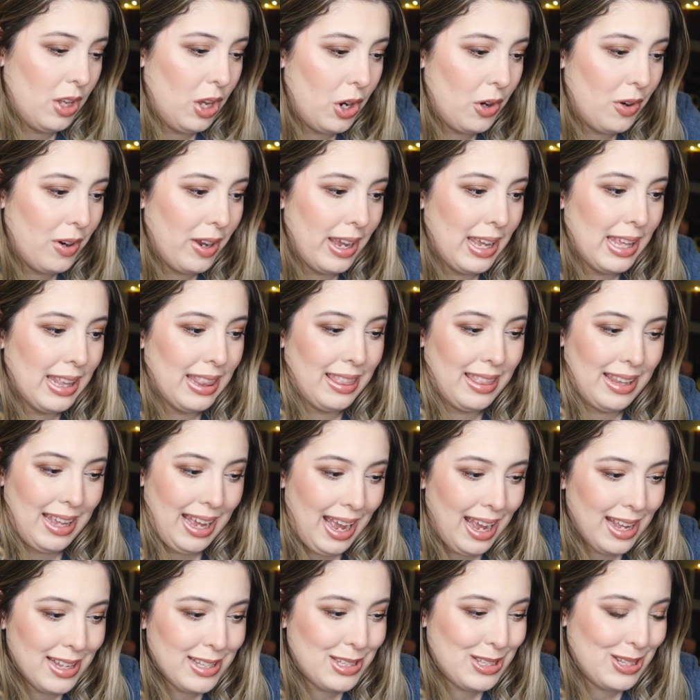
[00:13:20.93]
All right,
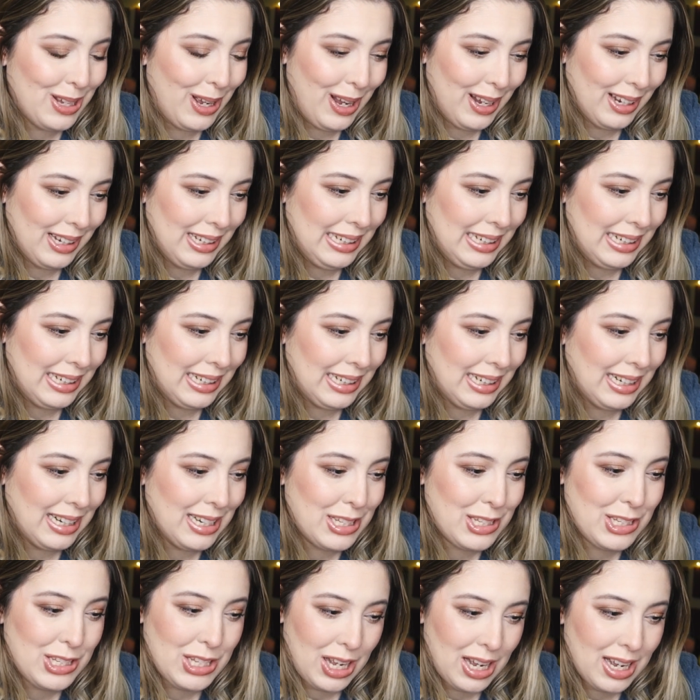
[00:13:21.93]
last song here
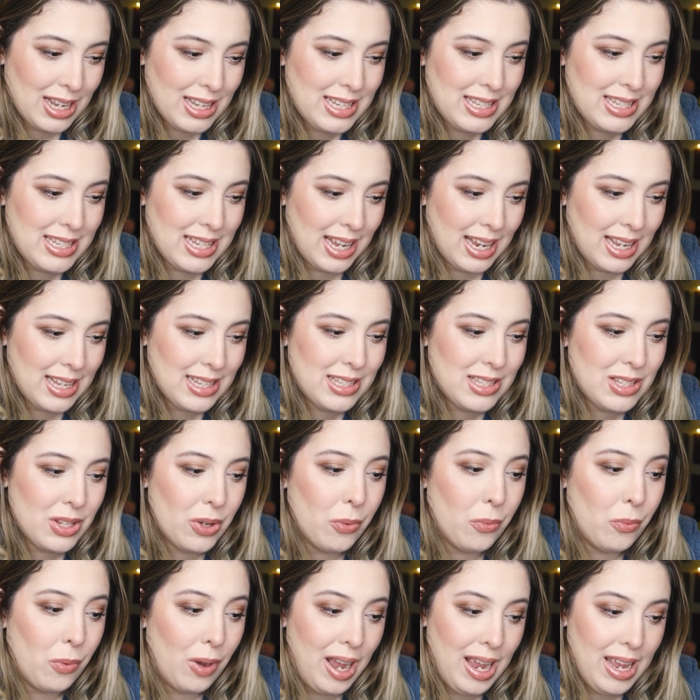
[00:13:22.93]
is song 6,
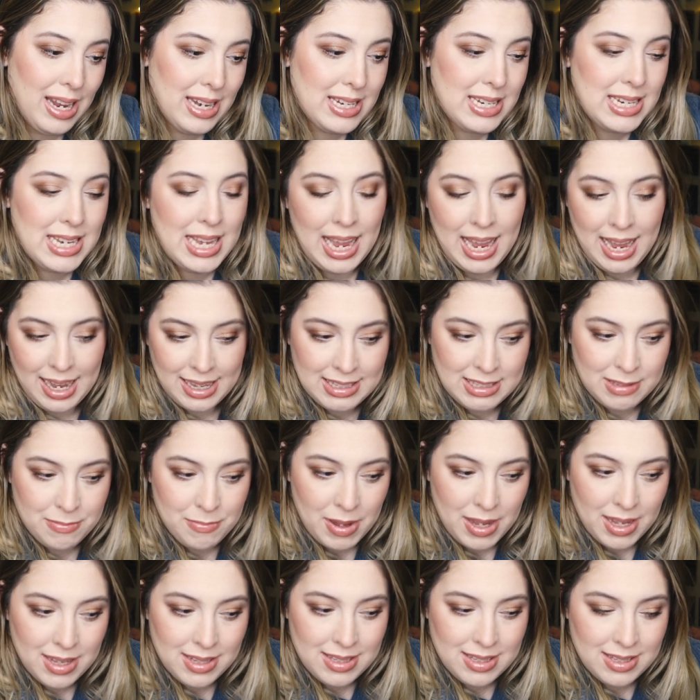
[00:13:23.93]
White
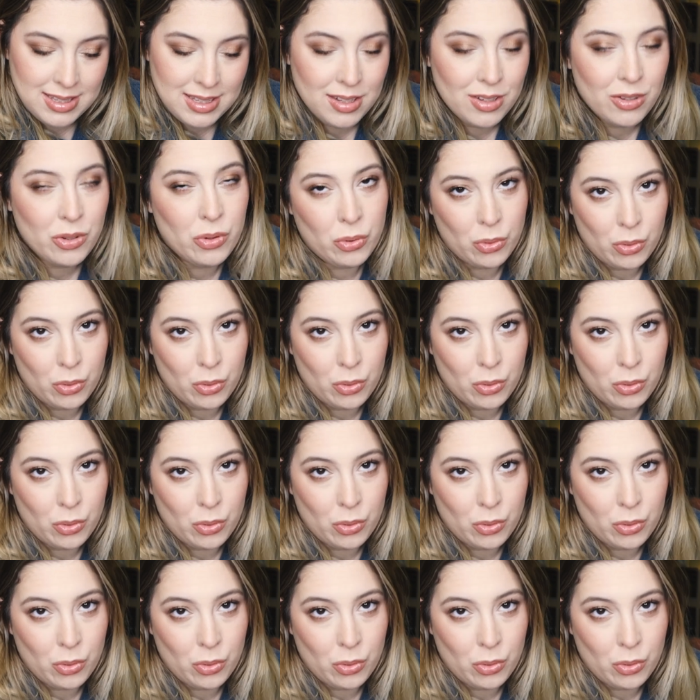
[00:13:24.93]
Xmas,